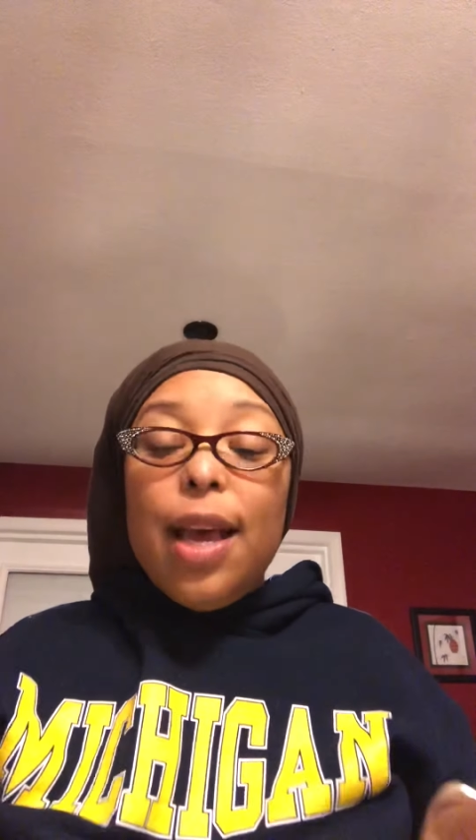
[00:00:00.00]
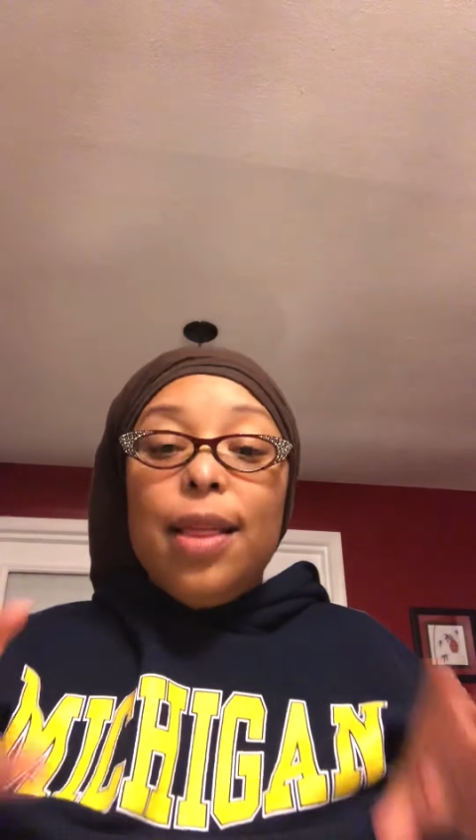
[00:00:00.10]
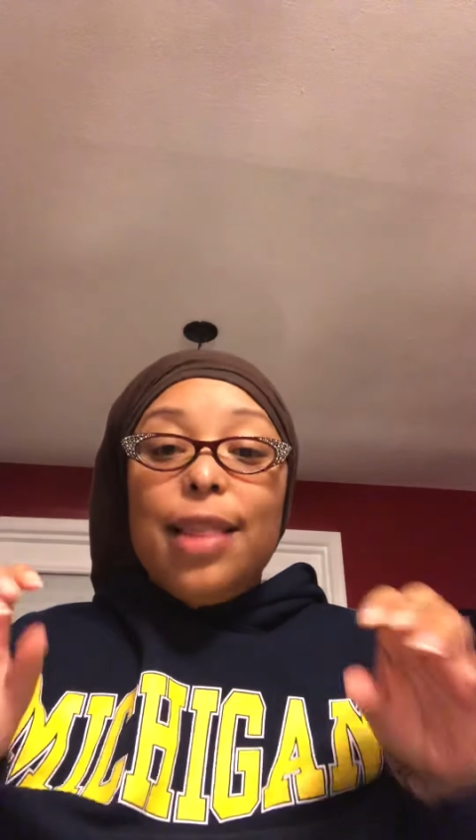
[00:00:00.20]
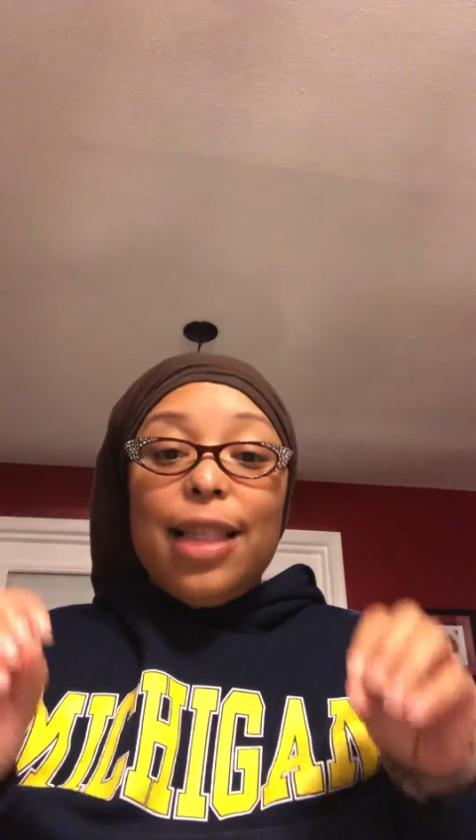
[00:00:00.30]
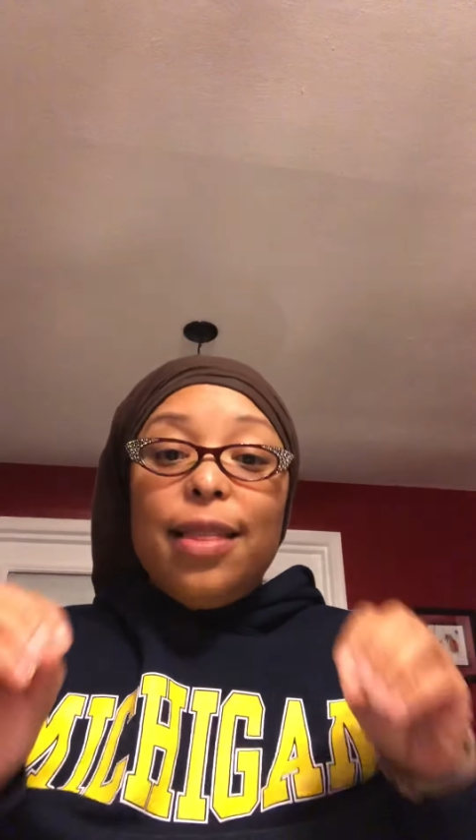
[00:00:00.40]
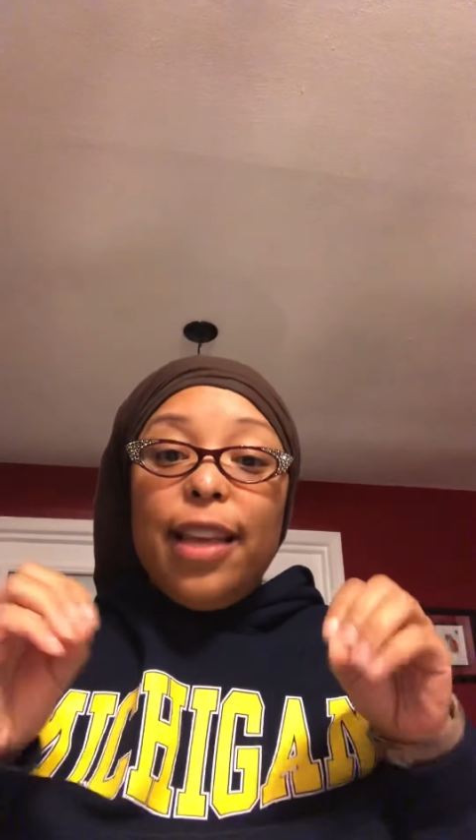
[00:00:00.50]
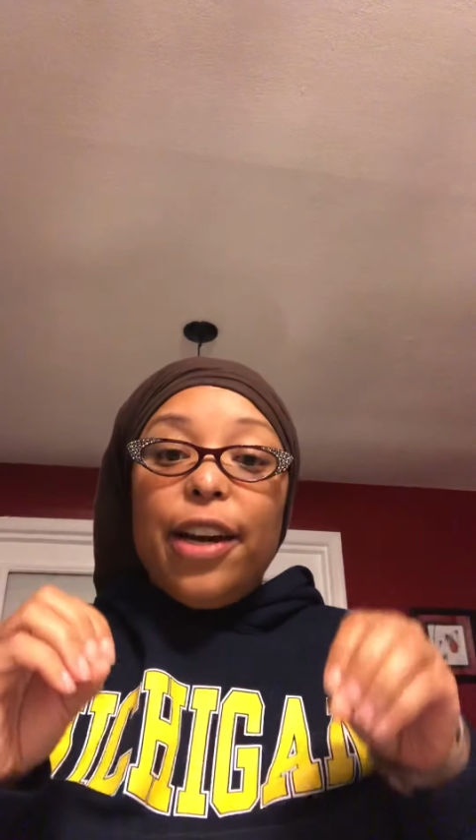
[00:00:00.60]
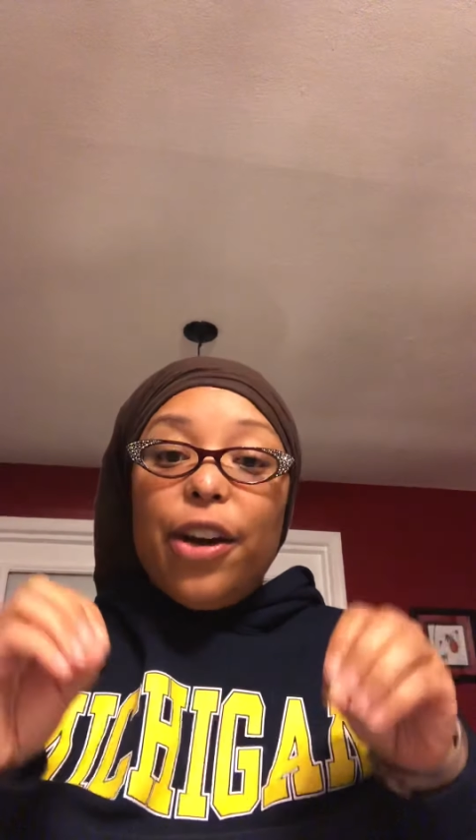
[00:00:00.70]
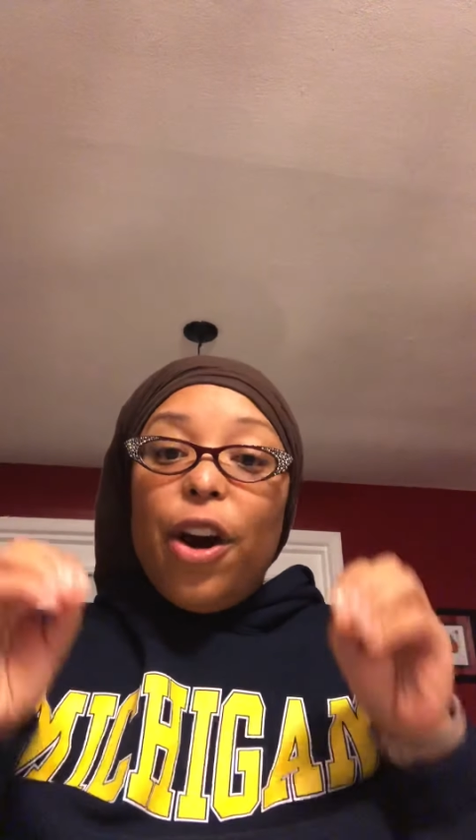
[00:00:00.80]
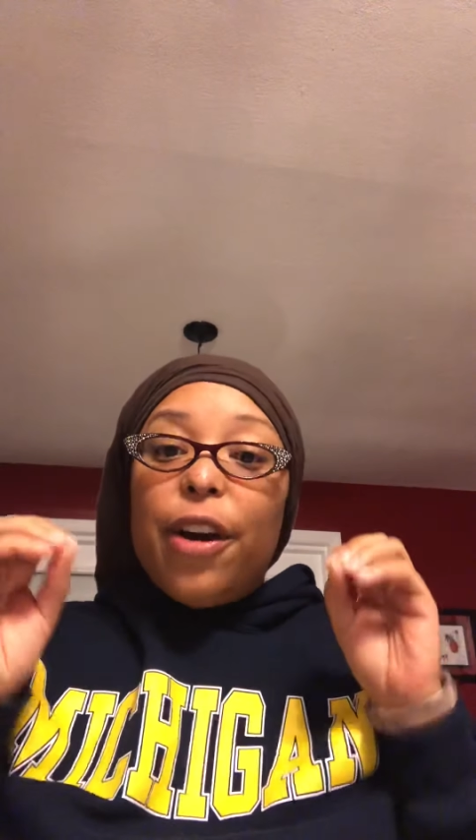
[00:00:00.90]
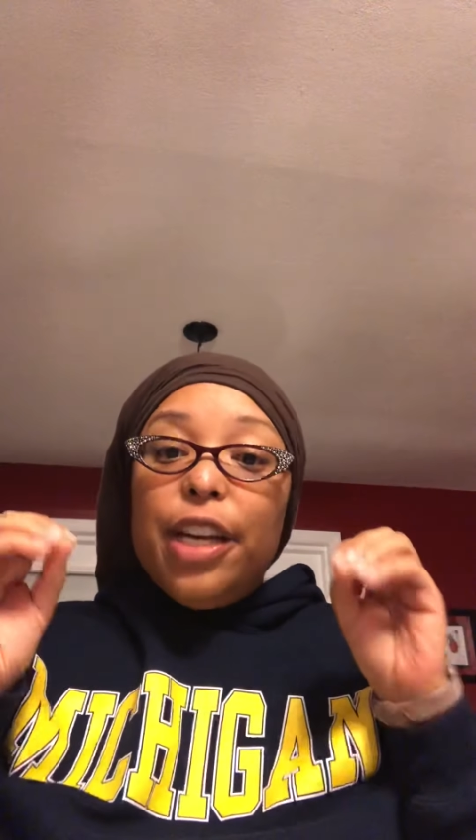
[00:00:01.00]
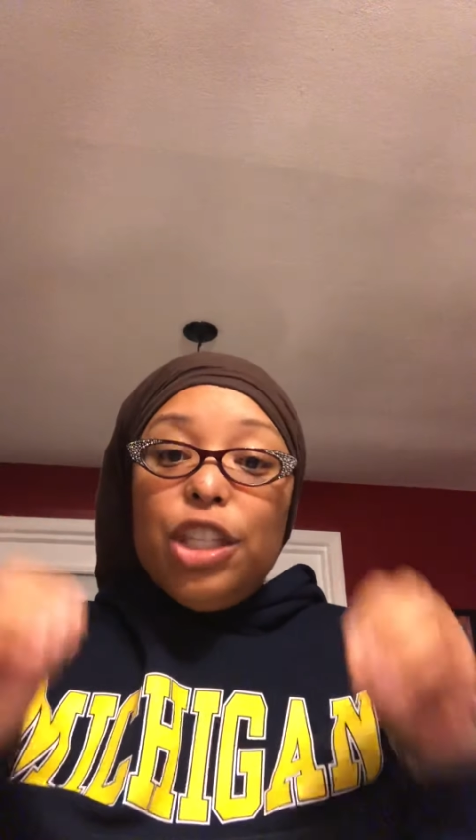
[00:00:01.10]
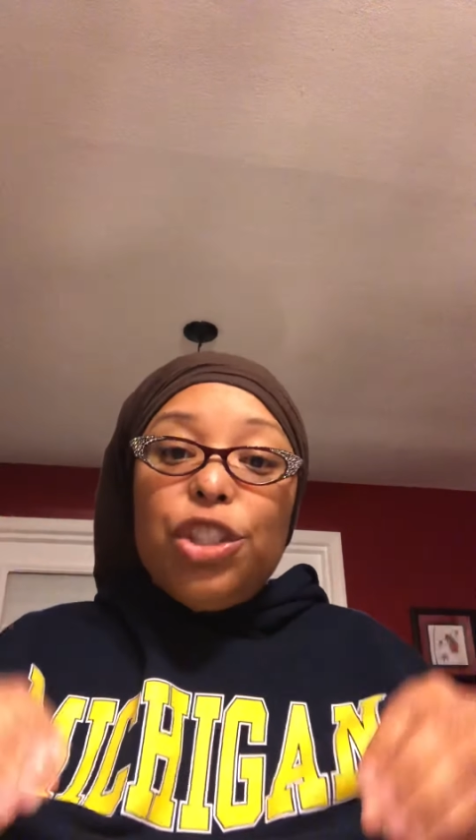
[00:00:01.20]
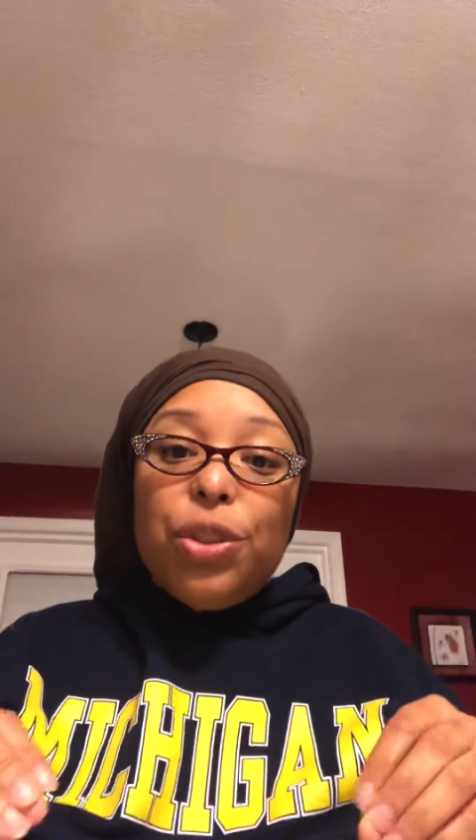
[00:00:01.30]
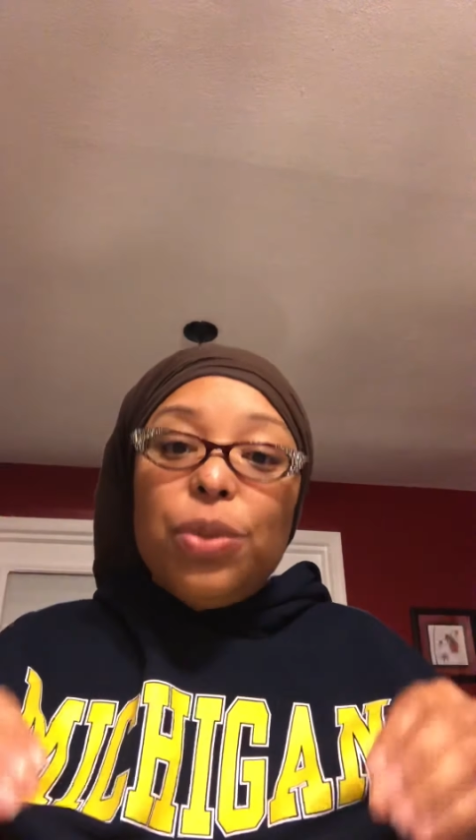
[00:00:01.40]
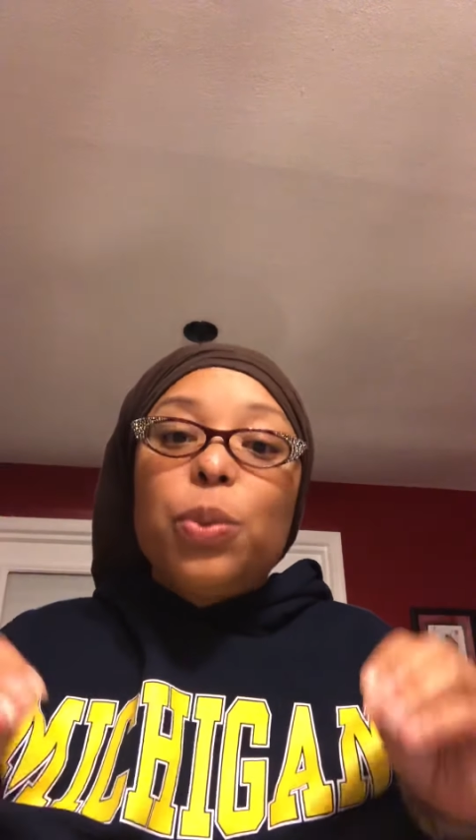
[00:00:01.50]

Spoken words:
that there are issues